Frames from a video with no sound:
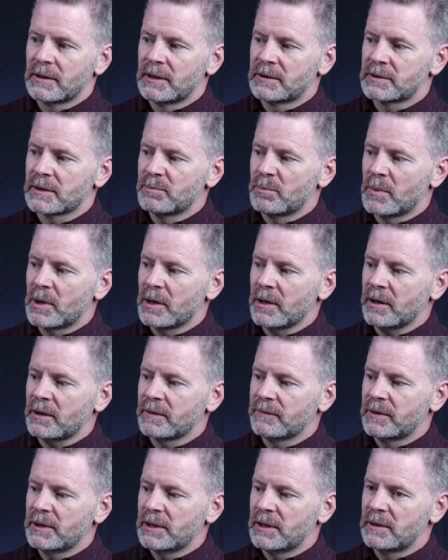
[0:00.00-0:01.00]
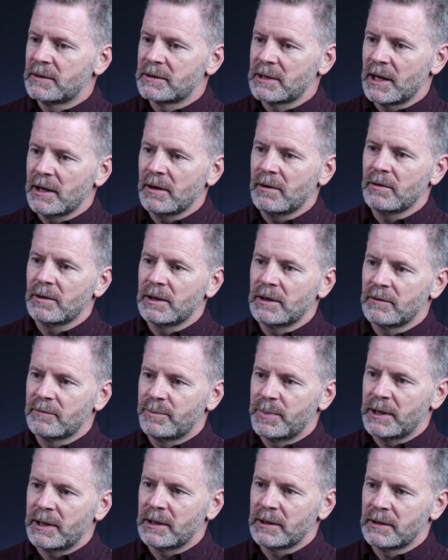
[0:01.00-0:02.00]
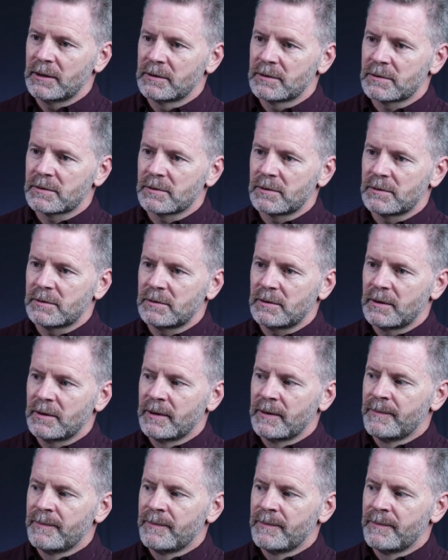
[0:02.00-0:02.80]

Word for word: It's a mark of the integrity of body and soul.